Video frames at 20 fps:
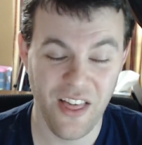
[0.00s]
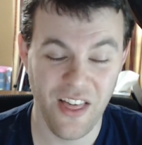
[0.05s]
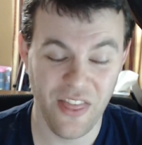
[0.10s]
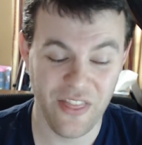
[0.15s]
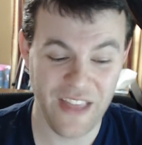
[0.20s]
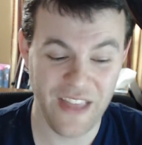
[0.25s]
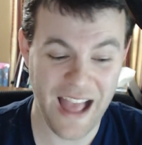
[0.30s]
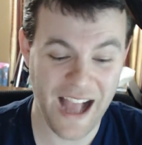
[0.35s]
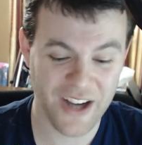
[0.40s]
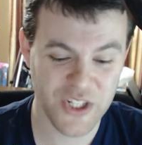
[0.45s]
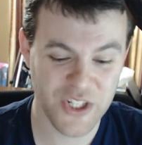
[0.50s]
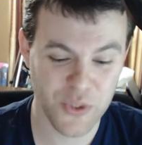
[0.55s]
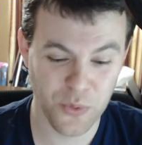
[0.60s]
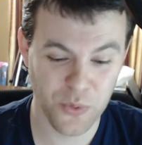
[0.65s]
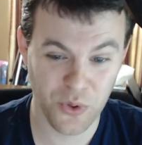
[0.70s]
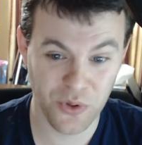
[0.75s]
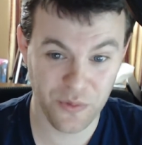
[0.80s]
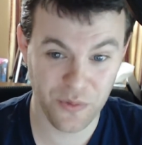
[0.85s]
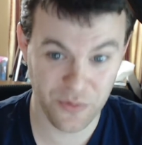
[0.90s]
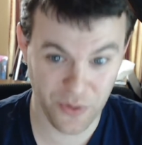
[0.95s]

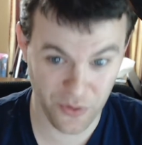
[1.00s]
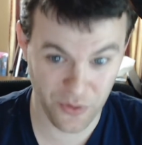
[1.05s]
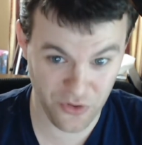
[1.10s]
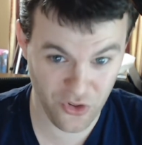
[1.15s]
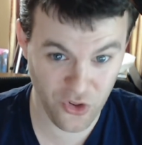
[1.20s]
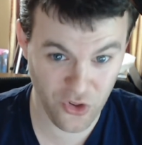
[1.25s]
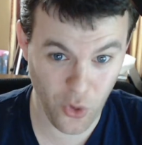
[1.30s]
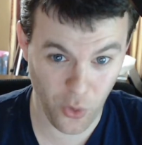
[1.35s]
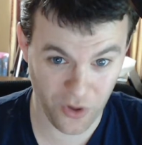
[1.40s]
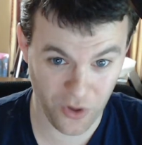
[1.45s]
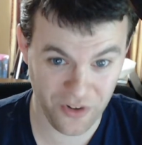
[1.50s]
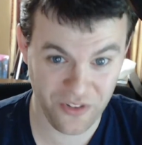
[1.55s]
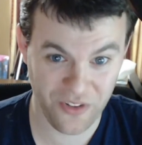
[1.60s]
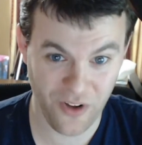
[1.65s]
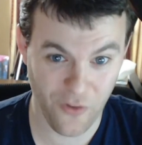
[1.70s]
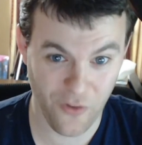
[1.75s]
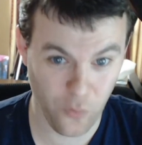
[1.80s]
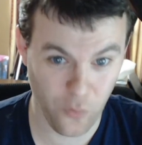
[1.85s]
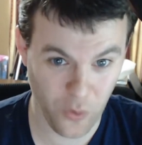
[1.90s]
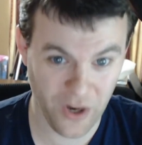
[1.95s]
the source
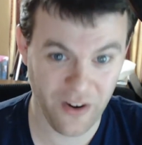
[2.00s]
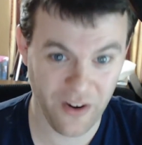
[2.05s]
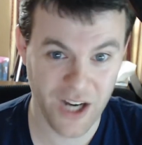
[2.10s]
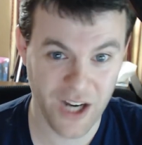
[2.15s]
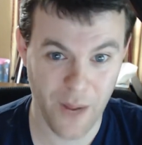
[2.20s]
of where it